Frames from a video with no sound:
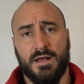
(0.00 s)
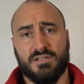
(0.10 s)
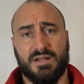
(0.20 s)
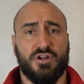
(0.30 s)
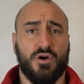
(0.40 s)

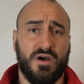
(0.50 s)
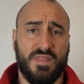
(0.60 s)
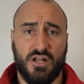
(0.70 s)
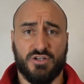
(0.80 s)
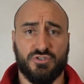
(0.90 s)
Just let me know and
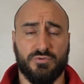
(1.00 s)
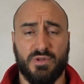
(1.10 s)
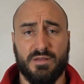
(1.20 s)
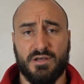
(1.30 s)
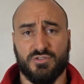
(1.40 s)
then I'll shoot you
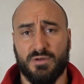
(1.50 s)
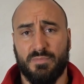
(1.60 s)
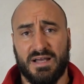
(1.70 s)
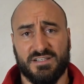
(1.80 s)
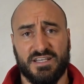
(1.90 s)
an email straight
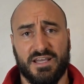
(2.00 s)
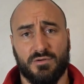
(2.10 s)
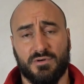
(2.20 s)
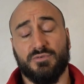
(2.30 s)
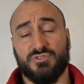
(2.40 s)
back
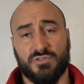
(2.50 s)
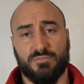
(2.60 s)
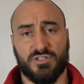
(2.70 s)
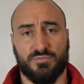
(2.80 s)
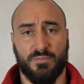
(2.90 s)
saying, well, as soon as
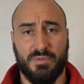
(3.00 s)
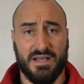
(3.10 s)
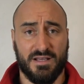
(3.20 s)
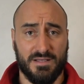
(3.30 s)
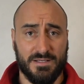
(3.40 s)
possible
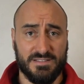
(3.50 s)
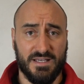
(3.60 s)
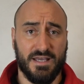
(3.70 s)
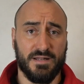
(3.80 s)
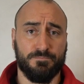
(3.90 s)
back,
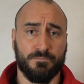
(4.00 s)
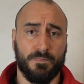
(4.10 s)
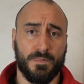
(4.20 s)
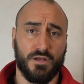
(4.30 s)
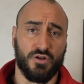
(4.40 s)
saying,
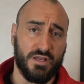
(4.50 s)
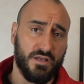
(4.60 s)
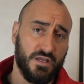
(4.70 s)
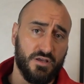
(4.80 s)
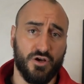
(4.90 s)
look,
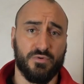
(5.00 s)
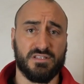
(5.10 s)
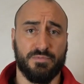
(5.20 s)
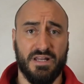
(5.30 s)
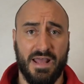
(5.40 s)
here you go,
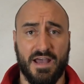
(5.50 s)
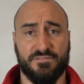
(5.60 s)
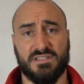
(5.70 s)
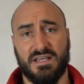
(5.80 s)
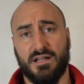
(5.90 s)
here's the
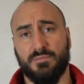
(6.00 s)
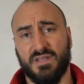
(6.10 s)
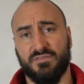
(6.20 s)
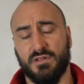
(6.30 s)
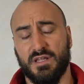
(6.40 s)
PDFs, and I'll
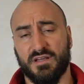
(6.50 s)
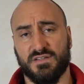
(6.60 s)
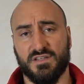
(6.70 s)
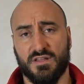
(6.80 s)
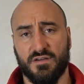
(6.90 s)
give you the link
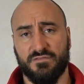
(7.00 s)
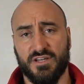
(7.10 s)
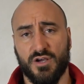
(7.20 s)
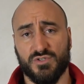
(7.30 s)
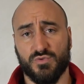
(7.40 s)
to the
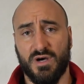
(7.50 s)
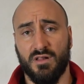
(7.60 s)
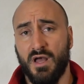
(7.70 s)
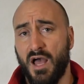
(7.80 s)
videos as well.